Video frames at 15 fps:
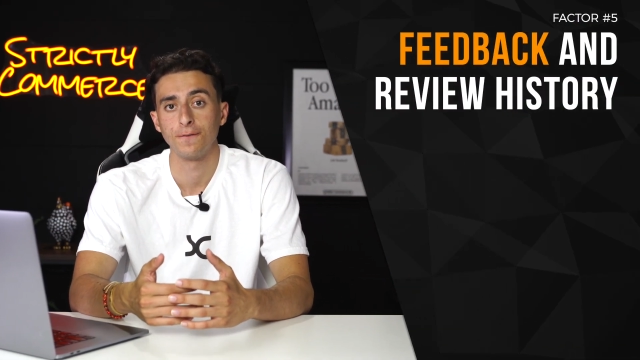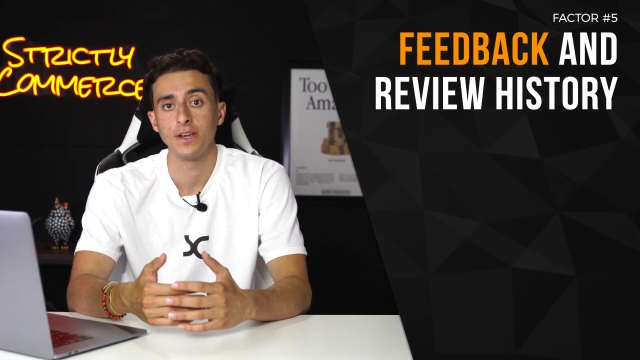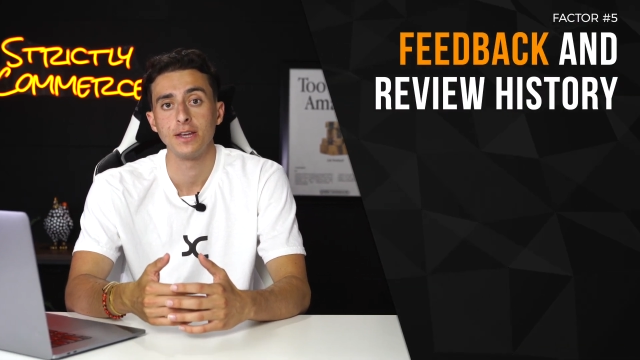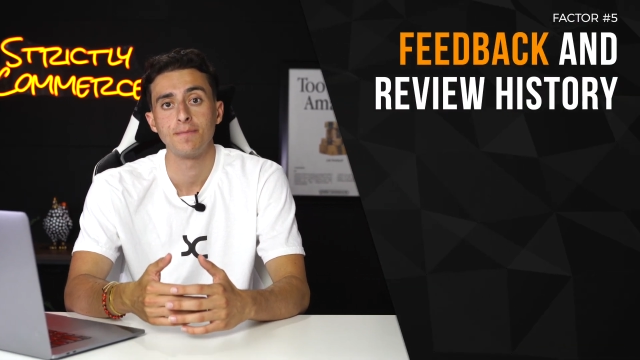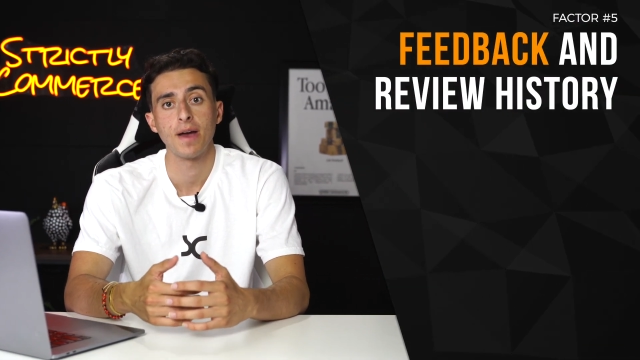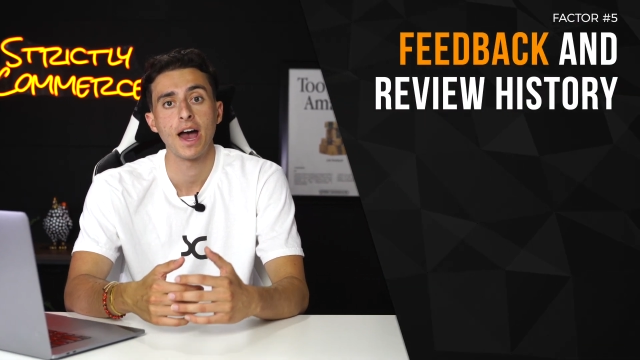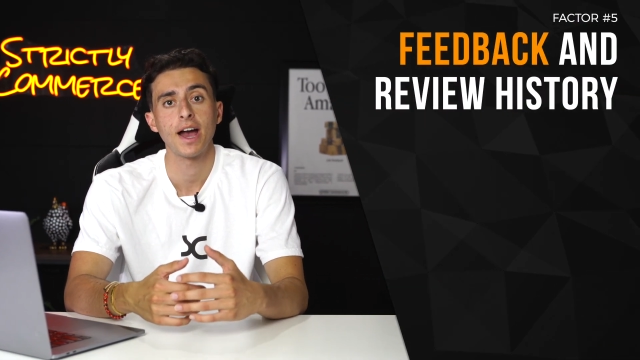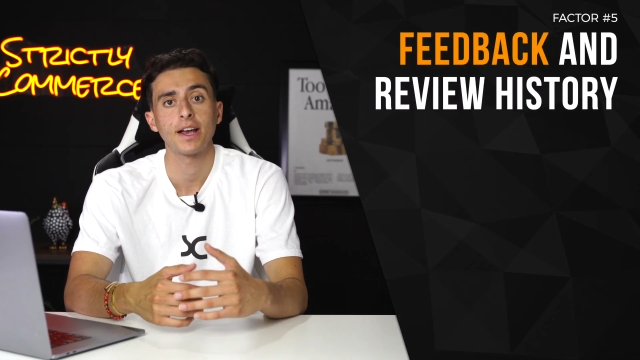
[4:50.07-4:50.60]

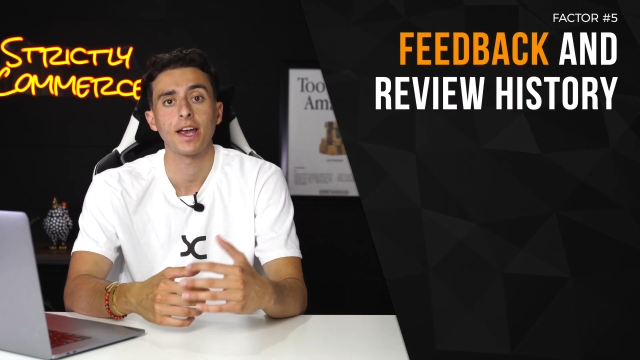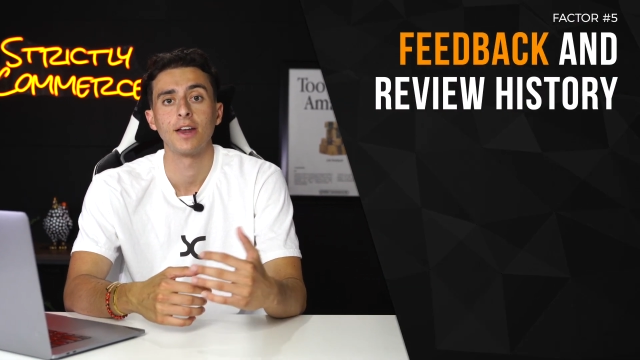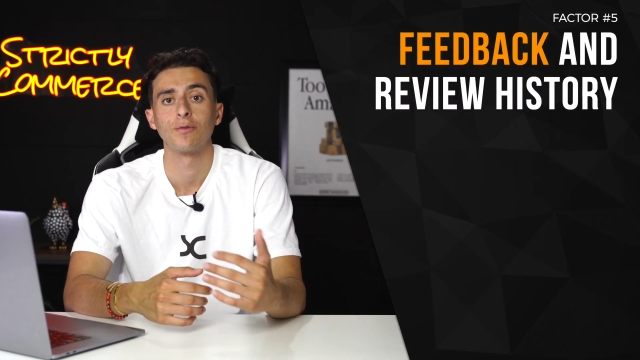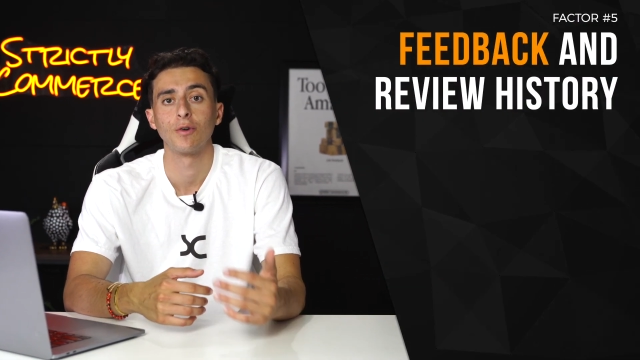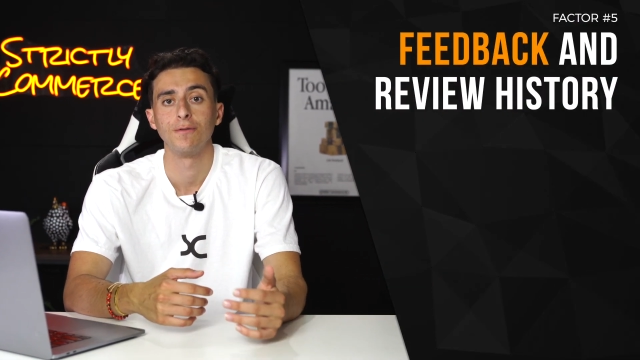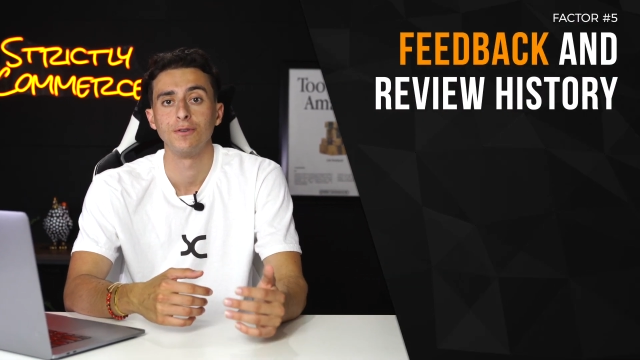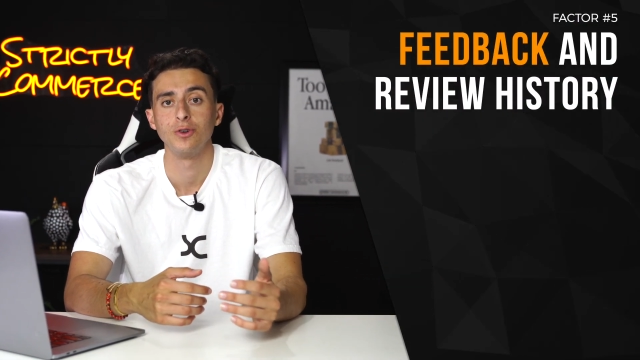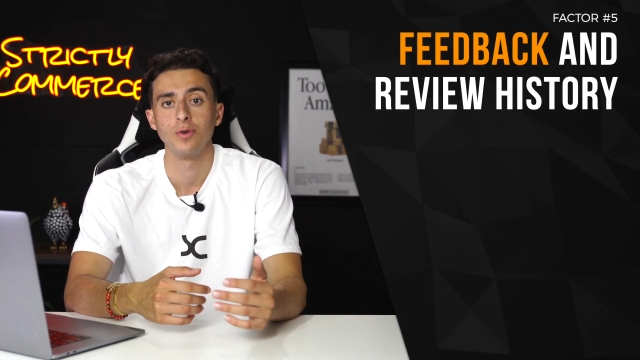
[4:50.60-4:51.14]
feedback
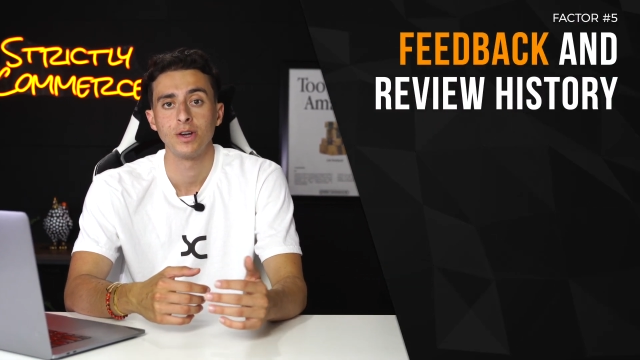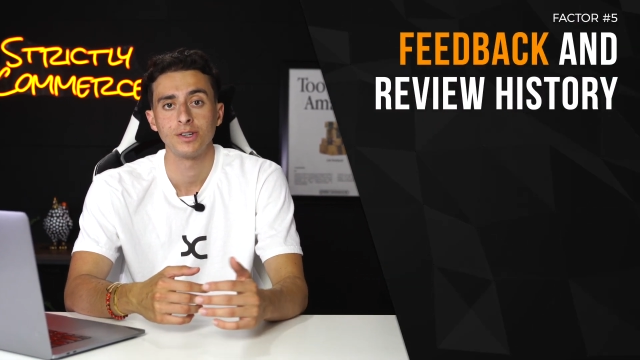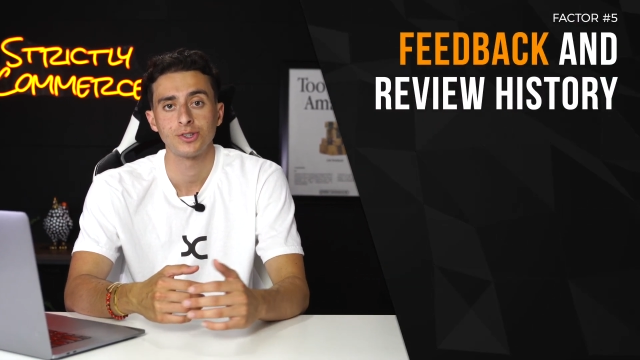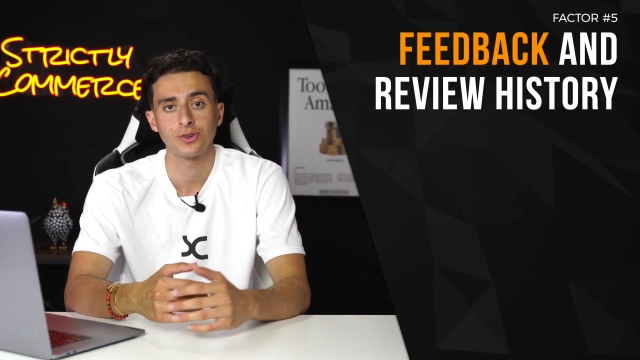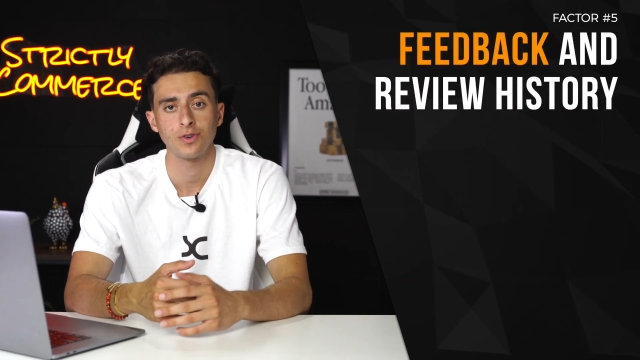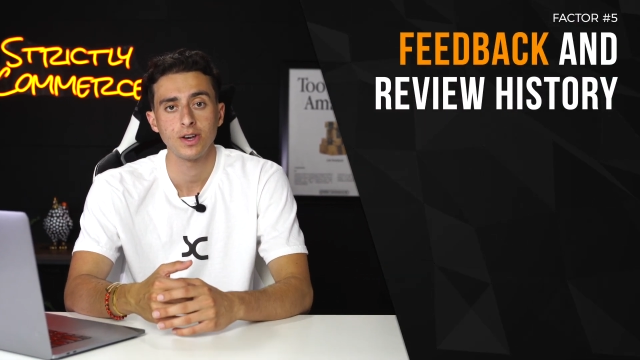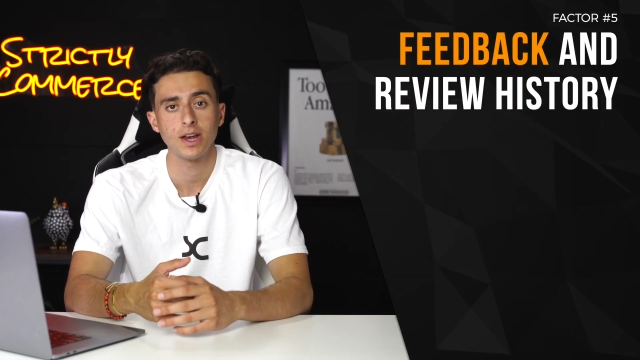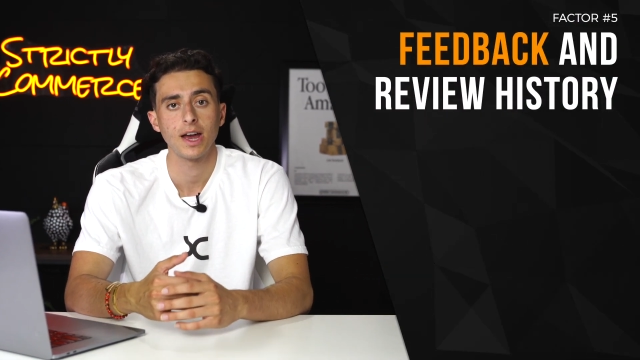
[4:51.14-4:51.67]
and review
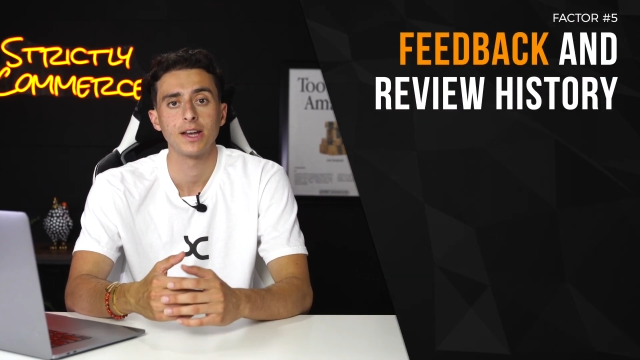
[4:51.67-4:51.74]
history.